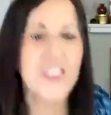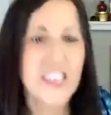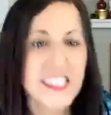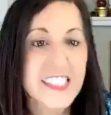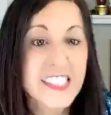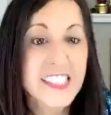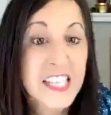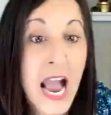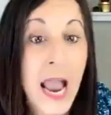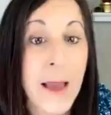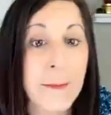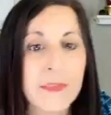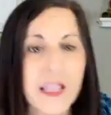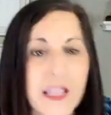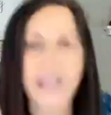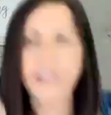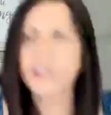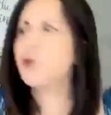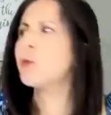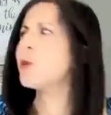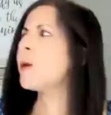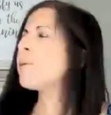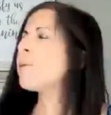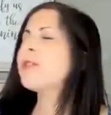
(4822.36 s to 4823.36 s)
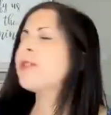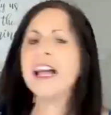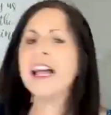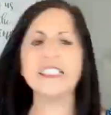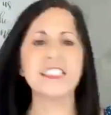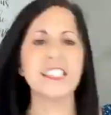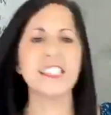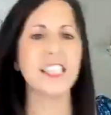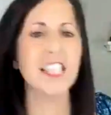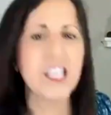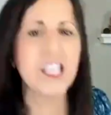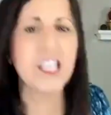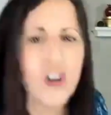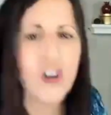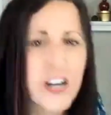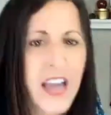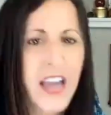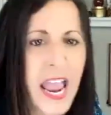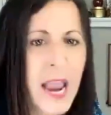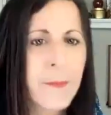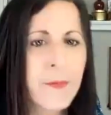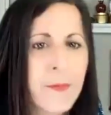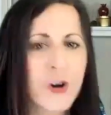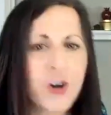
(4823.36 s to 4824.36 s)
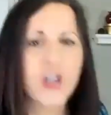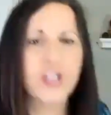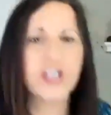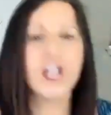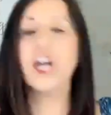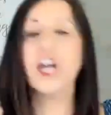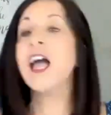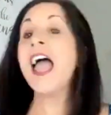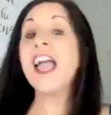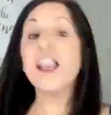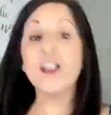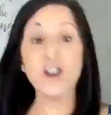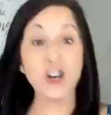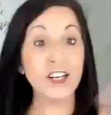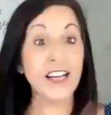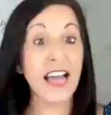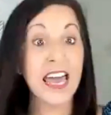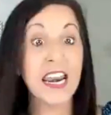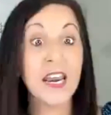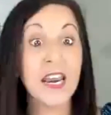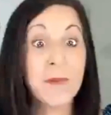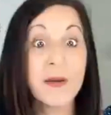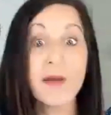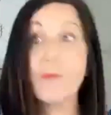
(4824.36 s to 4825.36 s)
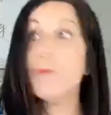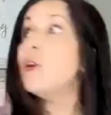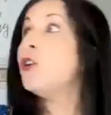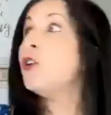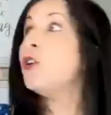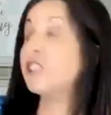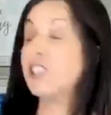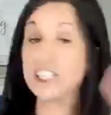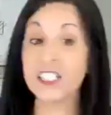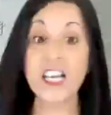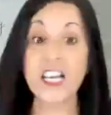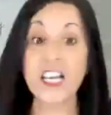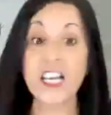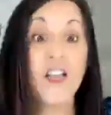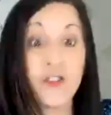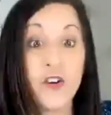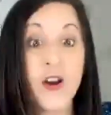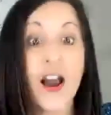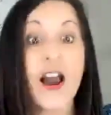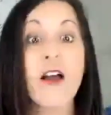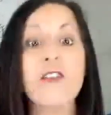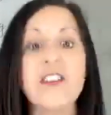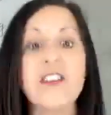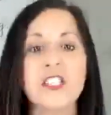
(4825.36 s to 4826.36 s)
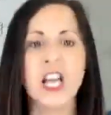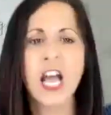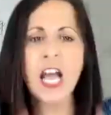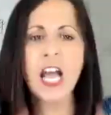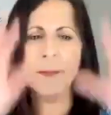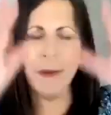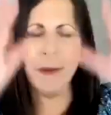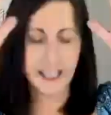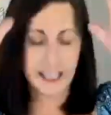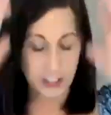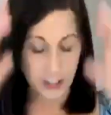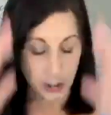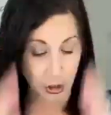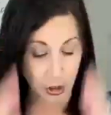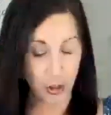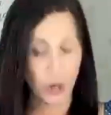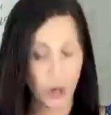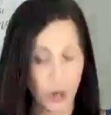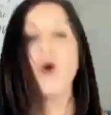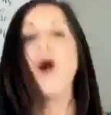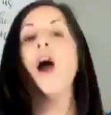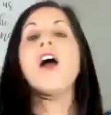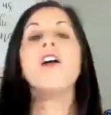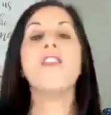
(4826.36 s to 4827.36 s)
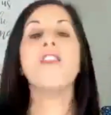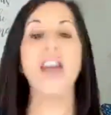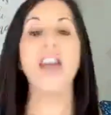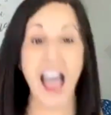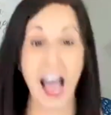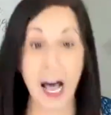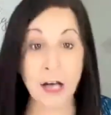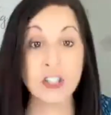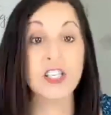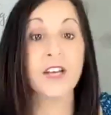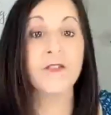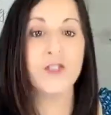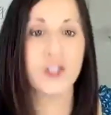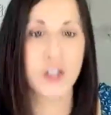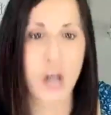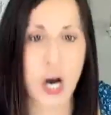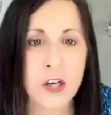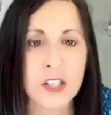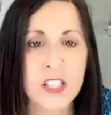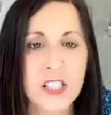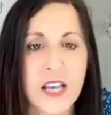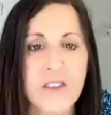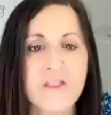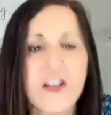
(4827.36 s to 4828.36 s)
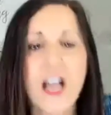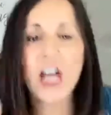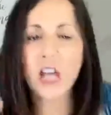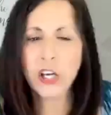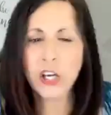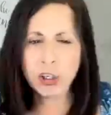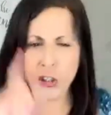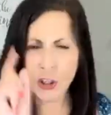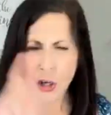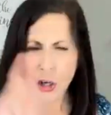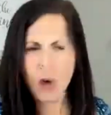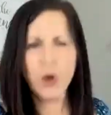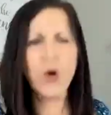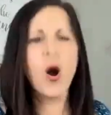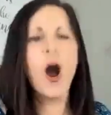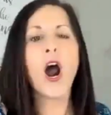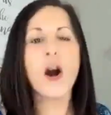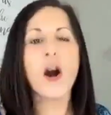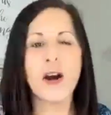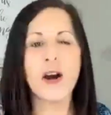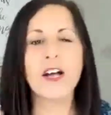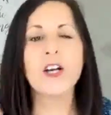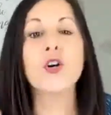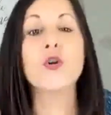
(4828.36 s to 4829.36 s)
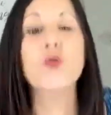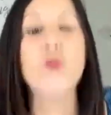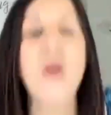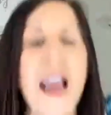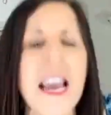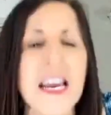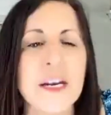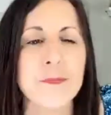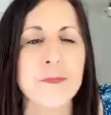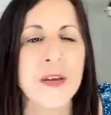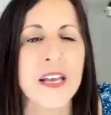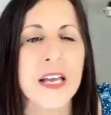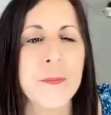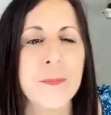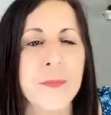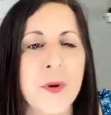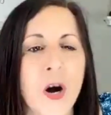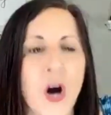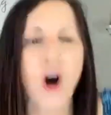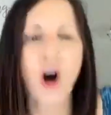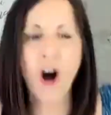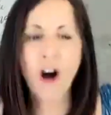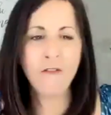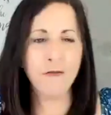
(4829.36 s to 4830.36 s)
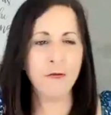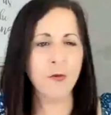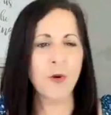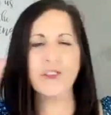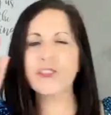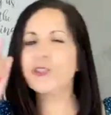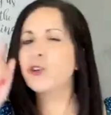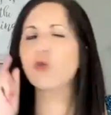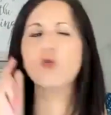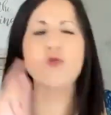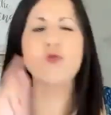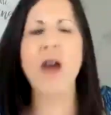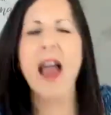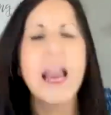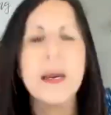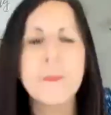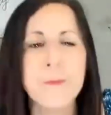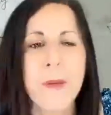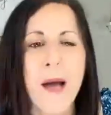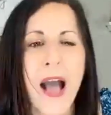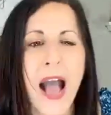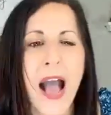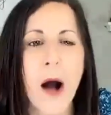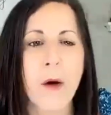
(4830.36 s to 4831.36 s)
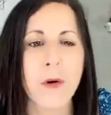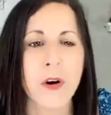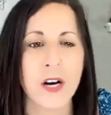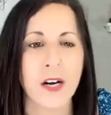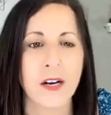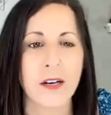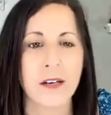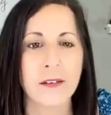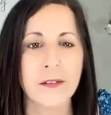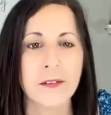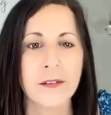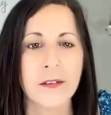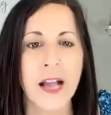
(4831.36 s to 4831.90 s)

this timeline you were planted in your neighborhood and you're going to be moved into other areas because you are the house of joseph you are a great people with great power